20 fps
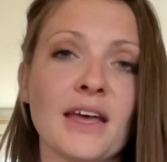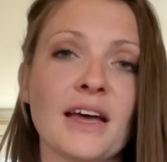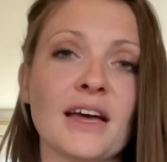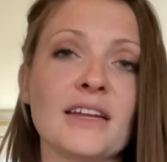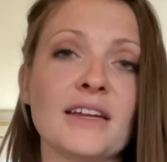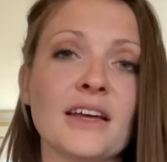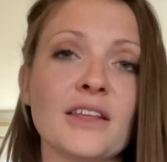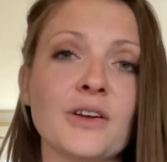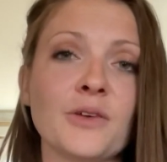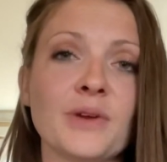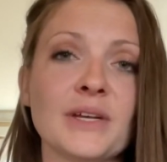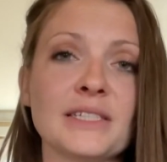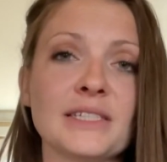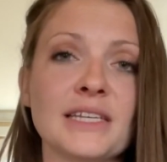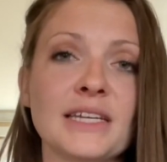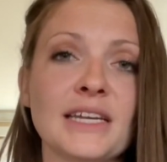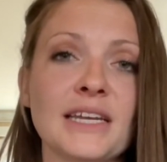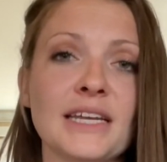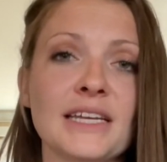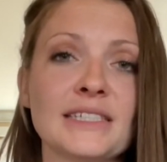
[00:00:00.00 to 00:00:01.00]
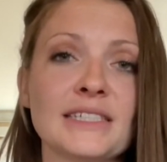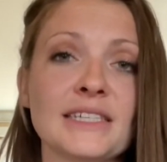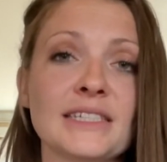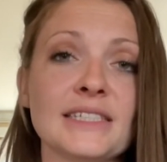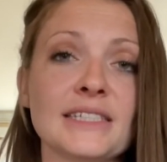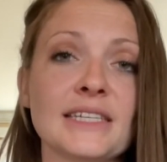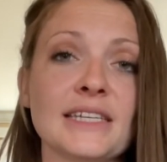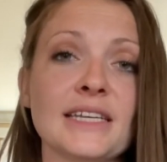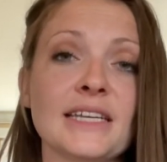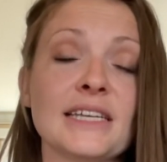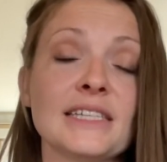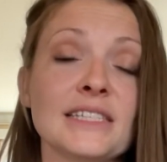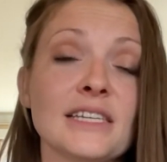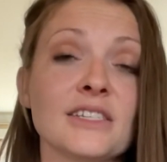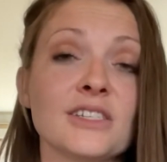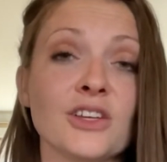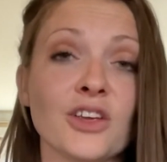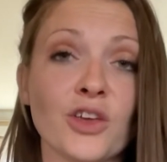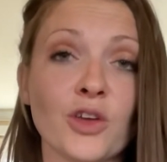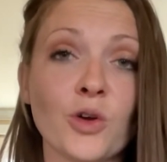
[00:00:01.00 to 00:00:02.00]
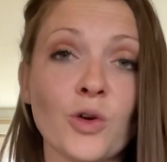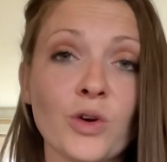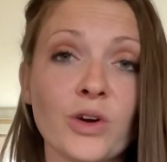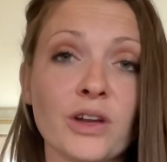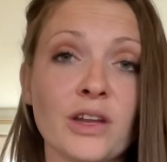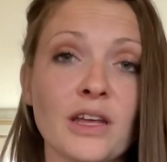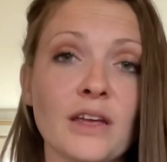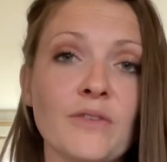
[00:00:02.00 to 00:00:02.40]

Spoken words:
Another reason is it's a security